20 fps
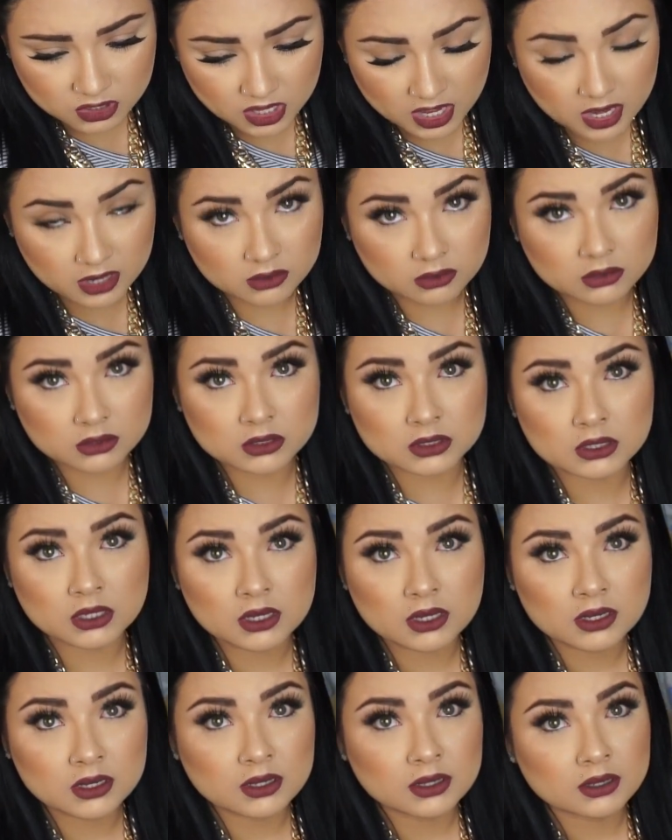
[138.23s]

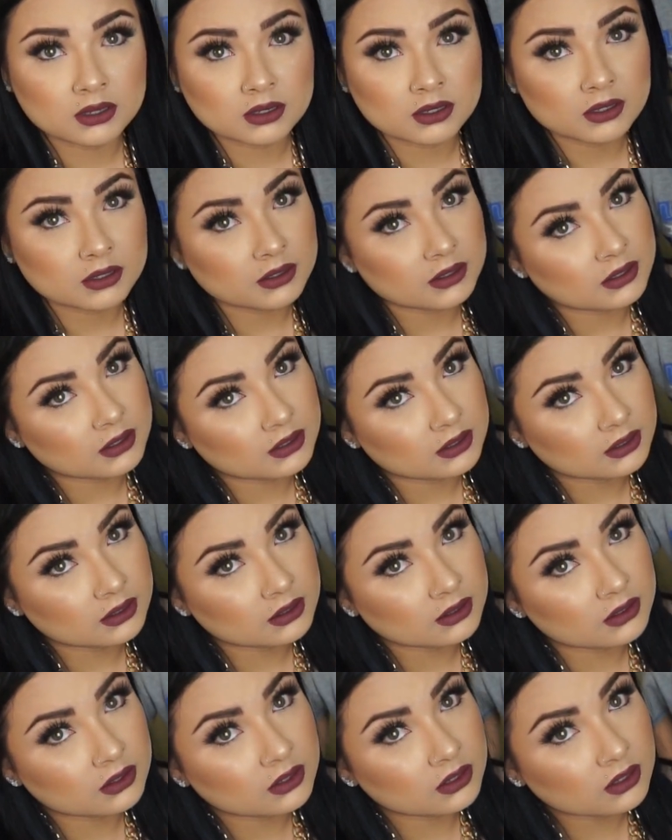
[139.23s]
channels?
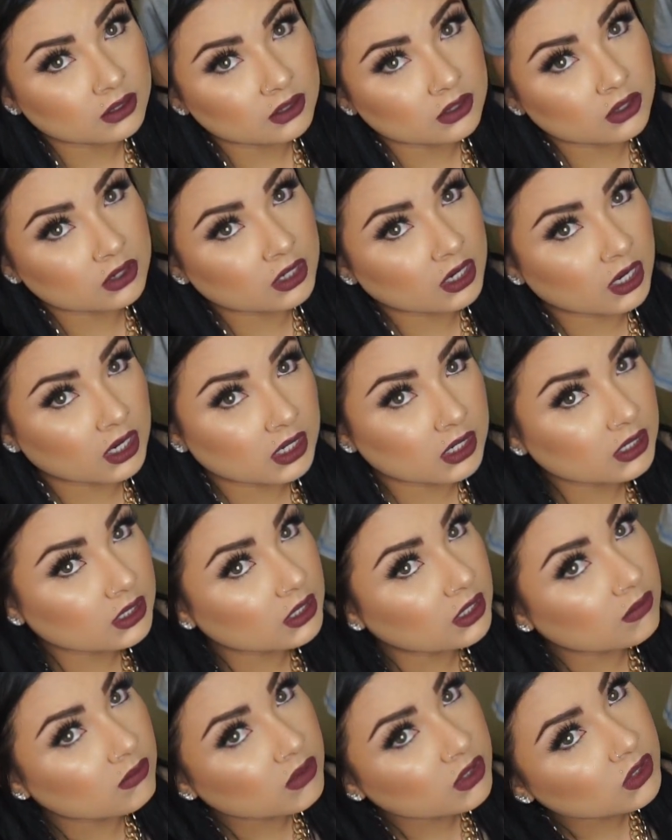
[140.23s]
You're not going to
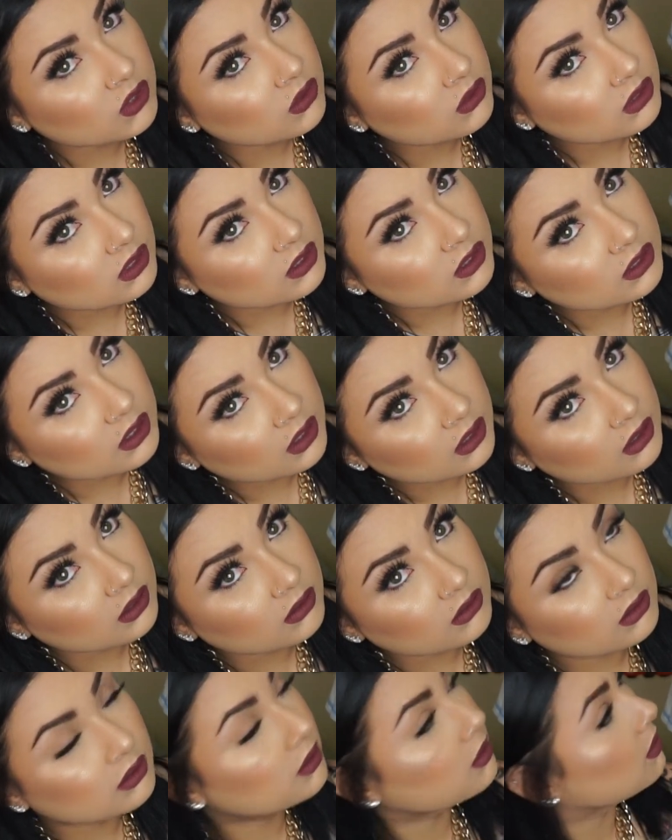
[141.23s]
let me do this, are you?